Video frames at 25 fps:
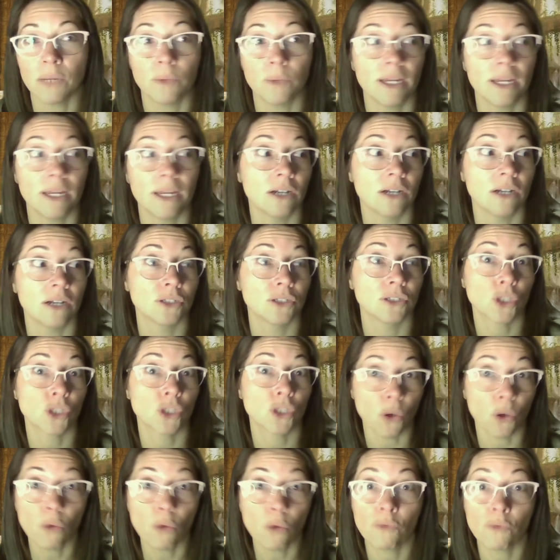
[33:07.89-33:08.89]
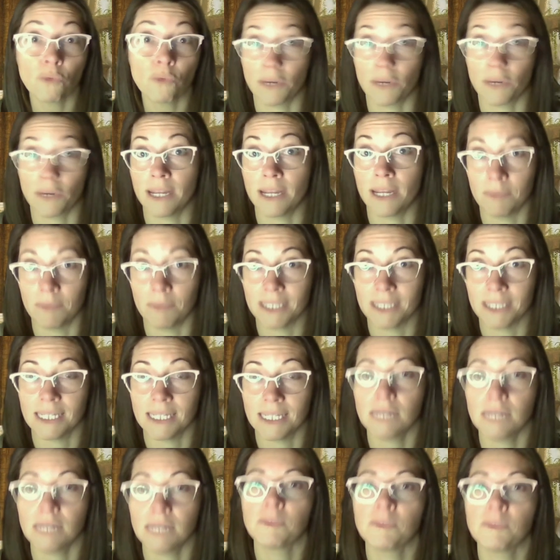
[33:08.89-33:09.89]
we are so freaking
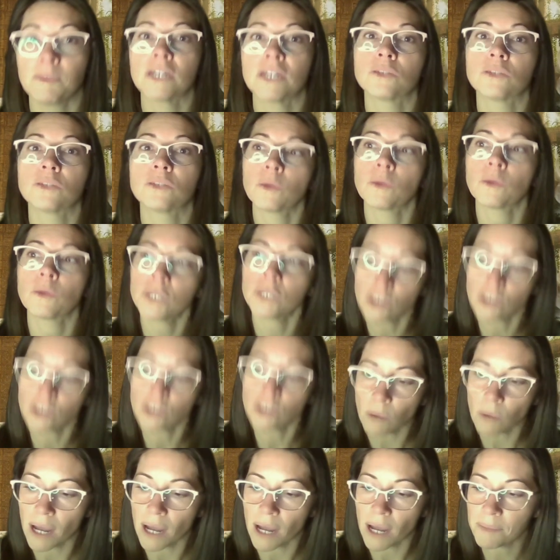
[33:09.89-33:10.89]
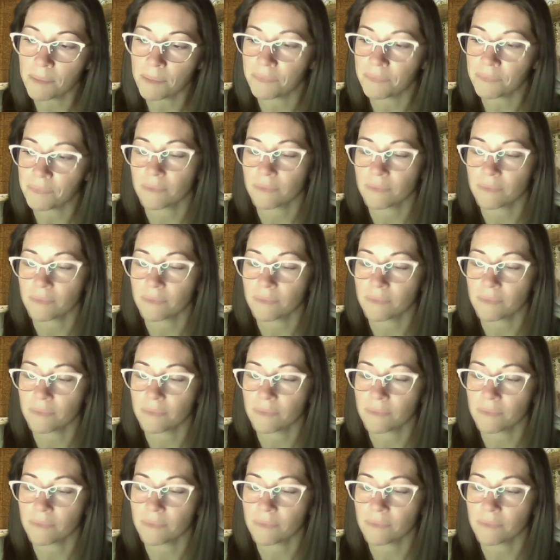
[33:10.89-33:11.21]
busy, because when we show up,